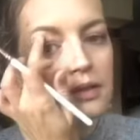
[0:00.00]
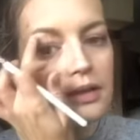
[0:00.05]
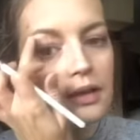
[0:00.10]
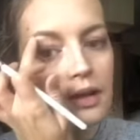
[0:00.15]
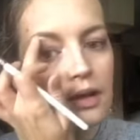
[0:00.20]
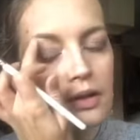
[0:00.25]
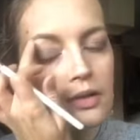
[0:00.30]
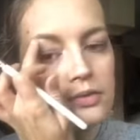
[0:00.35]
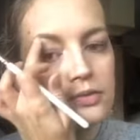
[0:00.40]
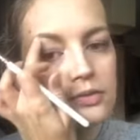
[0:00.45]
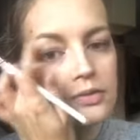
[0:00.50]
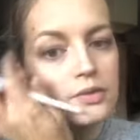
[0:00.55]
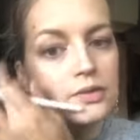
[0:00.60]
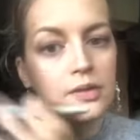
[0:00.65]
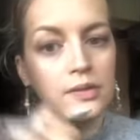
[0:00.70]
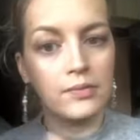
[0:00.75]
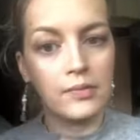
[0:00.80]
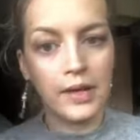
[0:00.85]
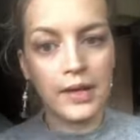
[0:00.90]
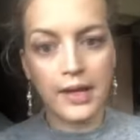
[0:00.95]
of
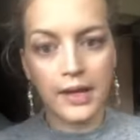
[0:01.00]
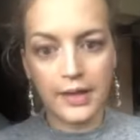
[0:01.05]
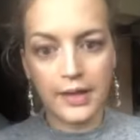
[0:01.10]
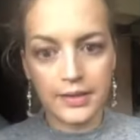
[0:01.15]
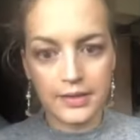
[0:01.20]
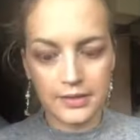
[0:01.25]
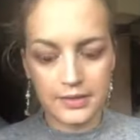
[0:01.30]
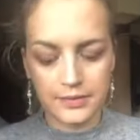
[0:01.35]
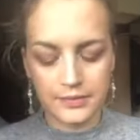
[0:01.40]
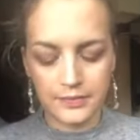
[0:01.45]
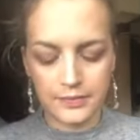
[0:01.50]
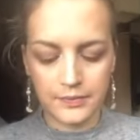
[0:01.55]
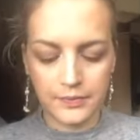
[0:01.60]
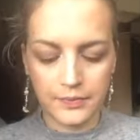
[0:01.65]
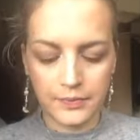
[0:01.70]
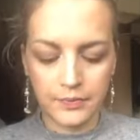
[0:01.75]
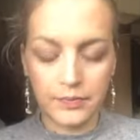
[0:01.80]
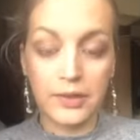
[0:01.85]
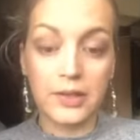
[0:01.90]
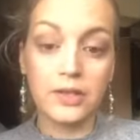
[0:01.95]
my eyes,
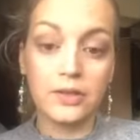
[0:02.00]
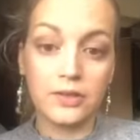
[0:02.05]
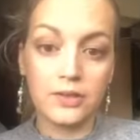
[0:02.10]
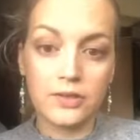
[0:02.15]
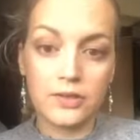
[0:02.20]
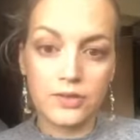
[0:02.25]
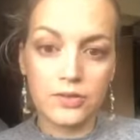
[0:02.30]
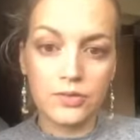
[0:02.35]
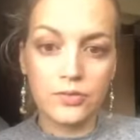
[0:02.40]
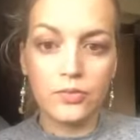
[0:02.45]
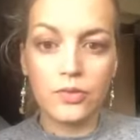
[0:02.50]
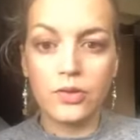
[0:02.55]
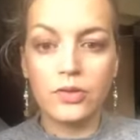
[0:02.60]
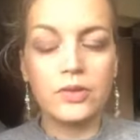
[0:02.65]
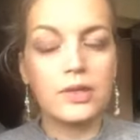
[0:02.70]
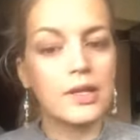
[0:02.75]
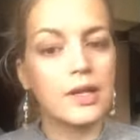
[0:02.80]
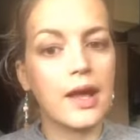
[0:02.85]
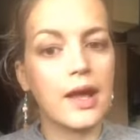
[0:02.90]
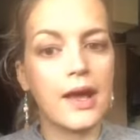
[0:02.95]
because with
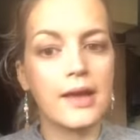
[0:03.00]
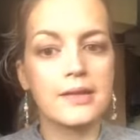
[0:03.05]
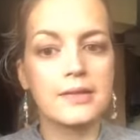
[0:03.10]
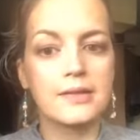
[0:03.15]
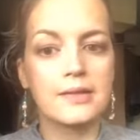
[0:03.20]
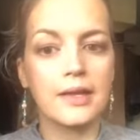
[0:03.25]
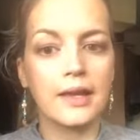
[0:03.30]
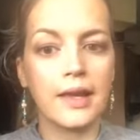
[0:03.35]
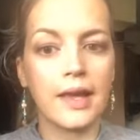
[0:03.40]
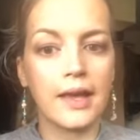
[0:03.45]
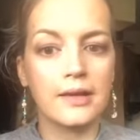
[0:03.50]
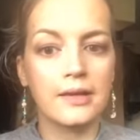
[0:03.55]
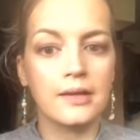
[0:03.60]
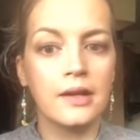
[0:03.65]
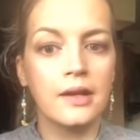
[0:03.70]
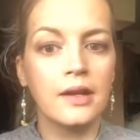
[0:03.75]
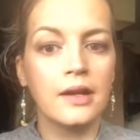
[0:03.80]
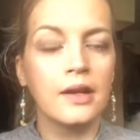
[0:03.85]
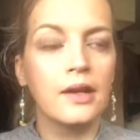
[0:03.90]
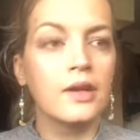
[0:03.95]
hooded eyes, again,
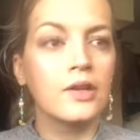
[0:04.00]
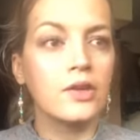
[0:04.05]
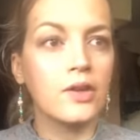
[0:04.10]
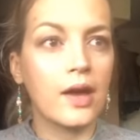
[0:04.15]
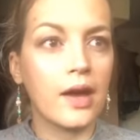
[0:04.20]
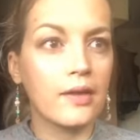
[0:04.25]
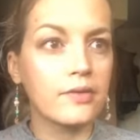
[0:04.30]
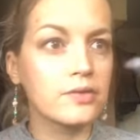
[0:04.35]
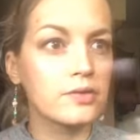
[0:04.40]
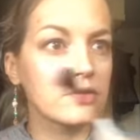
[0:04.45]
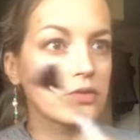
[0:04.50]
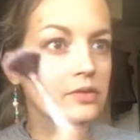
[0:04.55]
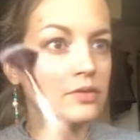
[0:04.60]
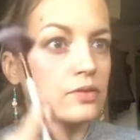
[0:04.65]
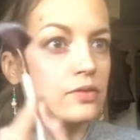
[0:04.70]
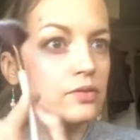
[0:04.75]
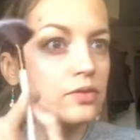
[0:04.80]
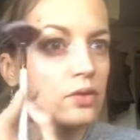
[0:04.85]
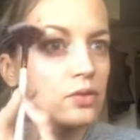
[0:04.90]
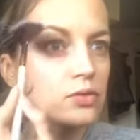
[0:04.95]
you have to
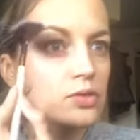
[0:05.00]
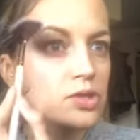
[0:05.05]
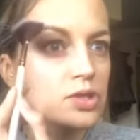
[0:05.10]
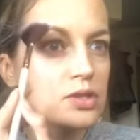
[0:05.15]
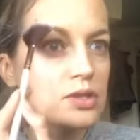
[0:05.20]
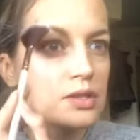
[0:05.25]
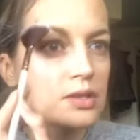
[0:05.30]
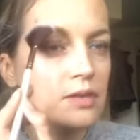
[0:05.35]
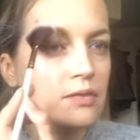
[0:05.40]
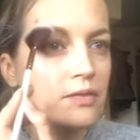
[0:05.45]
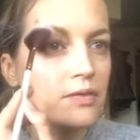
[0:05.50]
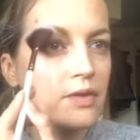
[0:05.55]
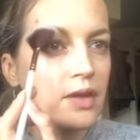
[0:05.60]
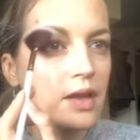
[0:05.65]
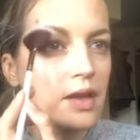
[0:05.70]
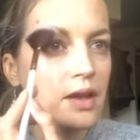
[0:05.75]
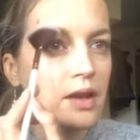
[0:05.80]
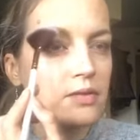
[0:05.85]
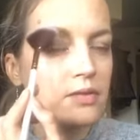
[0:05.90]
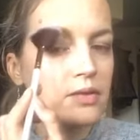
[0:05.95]
focus just at the
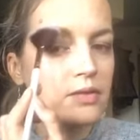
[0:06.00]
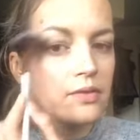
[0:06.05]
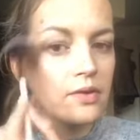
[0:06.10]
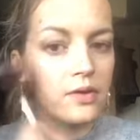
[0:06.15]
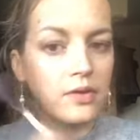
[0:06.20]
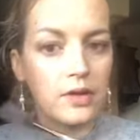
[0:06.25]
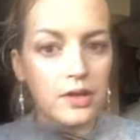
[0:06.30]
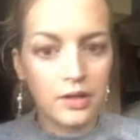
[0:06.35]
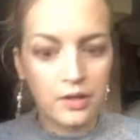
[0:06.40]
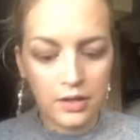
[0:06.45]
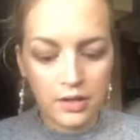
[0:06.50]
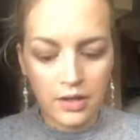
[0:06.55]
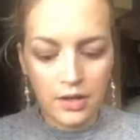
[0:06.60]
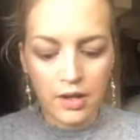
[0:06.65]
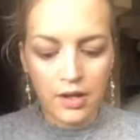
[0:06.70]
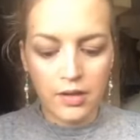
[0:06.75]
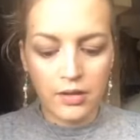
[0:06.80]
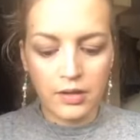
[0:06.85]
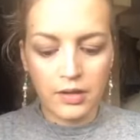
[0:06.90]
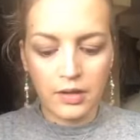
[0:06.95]
very, very
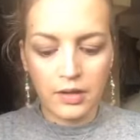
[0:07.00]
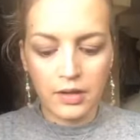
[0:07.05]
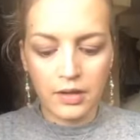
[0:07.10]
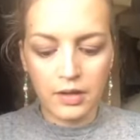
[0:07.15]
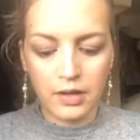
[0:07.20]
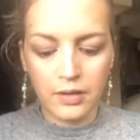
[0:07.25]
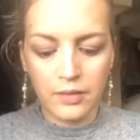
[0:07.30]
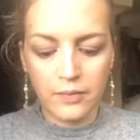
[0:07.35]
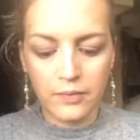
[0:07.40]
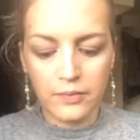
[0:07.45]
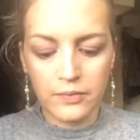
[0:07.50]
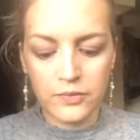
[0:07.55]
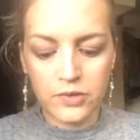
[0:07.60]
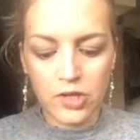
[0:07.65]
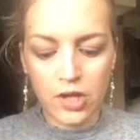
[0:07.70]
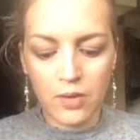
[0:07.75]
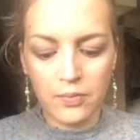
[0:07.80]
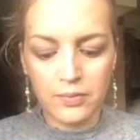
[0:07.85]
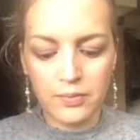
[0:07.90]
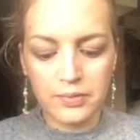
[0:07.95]

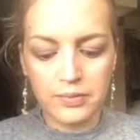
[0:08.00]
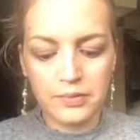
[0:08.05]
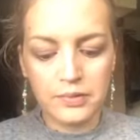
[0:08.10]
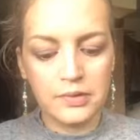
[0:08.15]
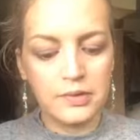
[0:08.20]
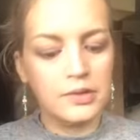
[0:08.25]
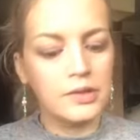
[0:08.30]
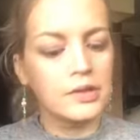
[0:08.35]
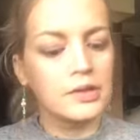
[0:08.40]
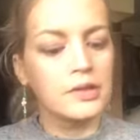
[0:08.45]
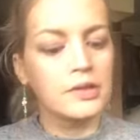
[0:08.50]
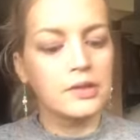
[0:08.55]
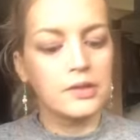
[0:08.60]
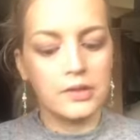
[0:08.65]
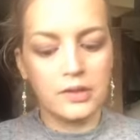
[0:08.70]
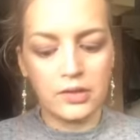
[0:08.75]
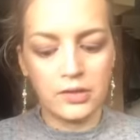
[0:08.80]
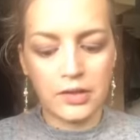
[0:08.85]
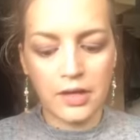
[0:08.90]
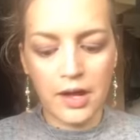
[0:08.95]
top.
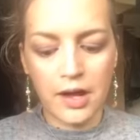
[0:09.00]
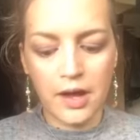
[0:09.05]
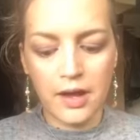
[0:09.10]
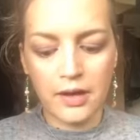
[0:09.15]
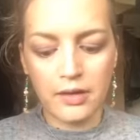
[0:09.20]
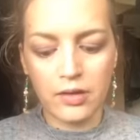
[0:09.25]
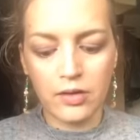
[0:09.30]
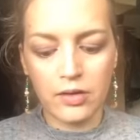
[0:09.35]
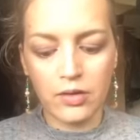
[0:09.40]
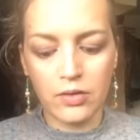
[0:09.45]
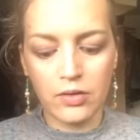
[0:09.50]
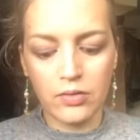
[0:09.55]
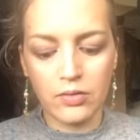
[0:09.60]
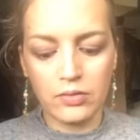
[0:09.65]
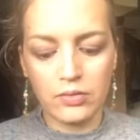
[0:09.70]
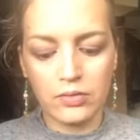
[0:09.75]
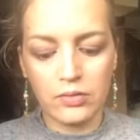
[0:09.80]
You can't go